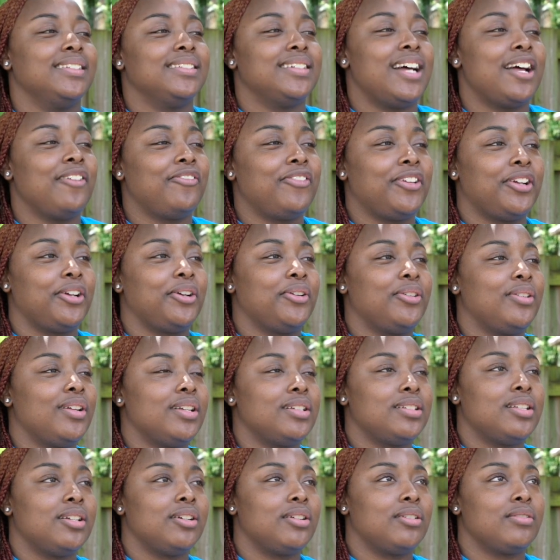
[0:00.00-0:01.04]
I feel
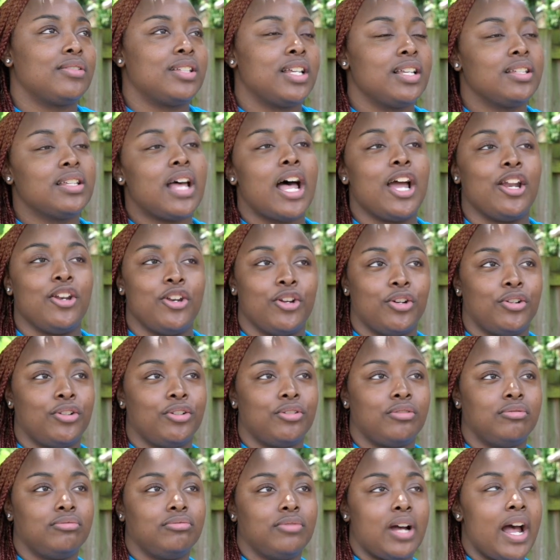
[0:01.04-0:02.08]
as though since I
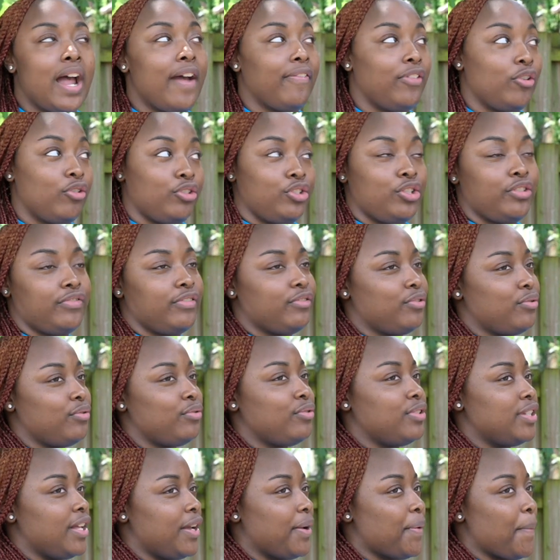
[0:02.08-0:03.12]
know I have those useful
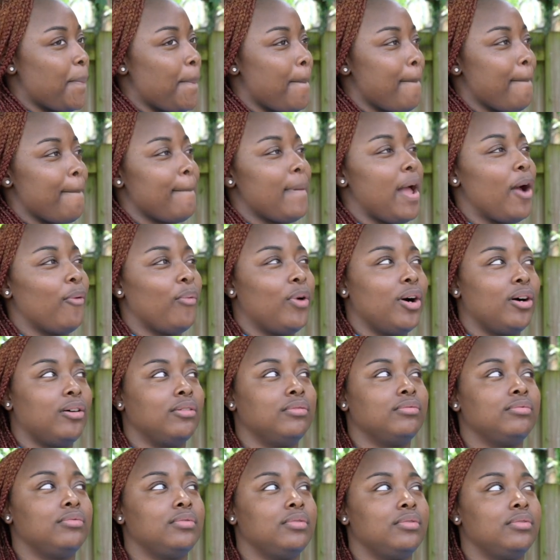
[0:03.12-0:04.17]
tools now, I
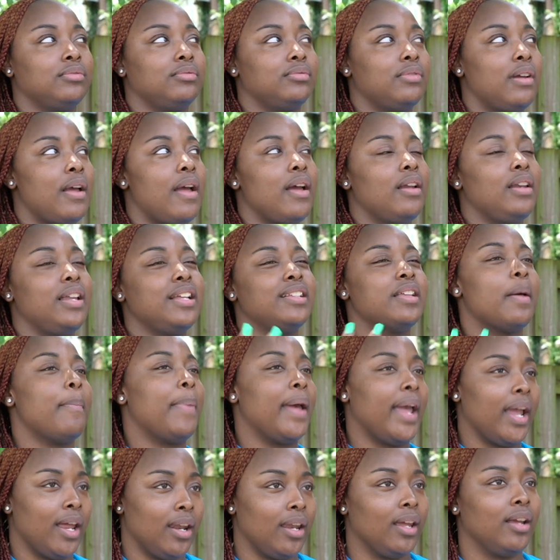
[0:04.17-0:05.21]
won't need to
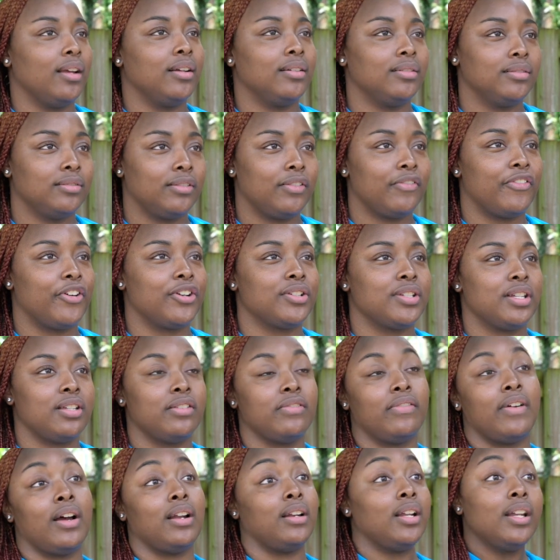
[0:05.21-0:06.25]
panic versus
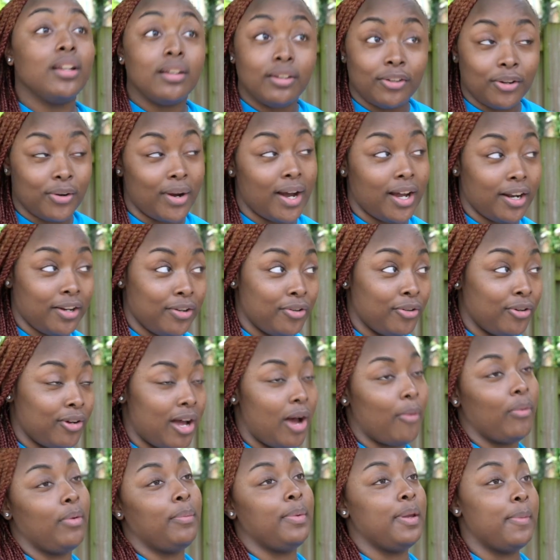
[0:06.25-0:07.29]
if I didn't know how to do it,
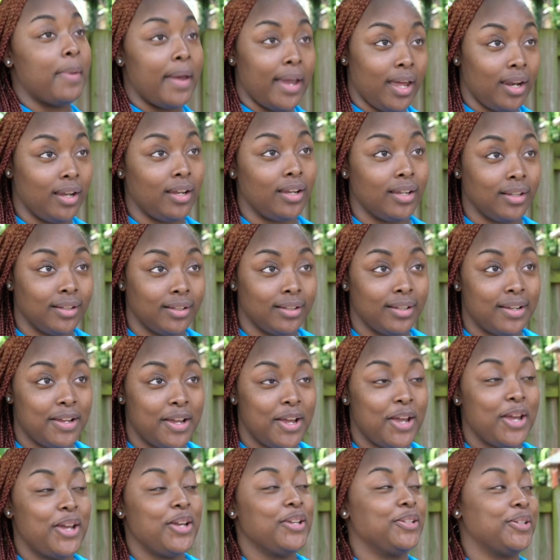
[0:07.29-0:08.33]
I would be panicking.
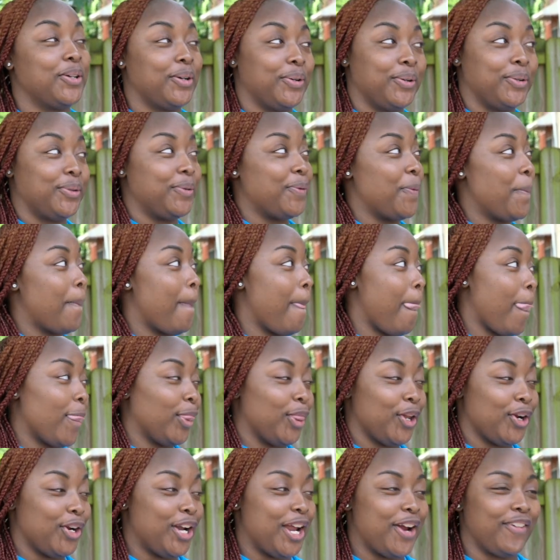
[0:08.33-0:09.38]
So
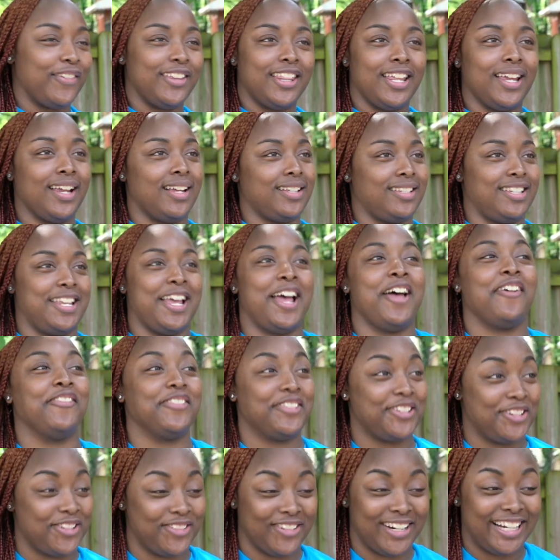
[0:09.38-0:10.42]
learning everything
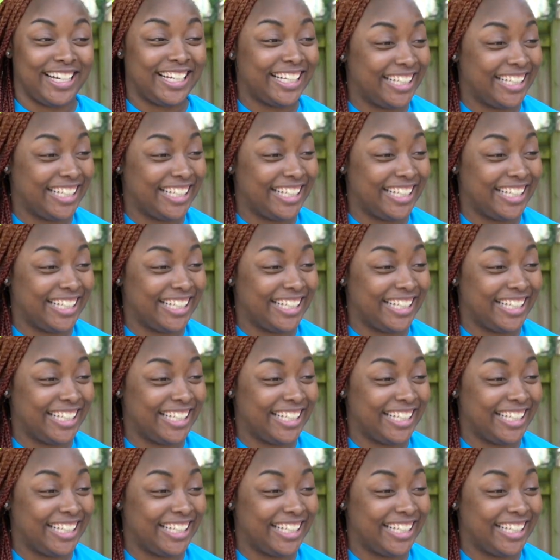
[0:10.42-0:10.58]
was great.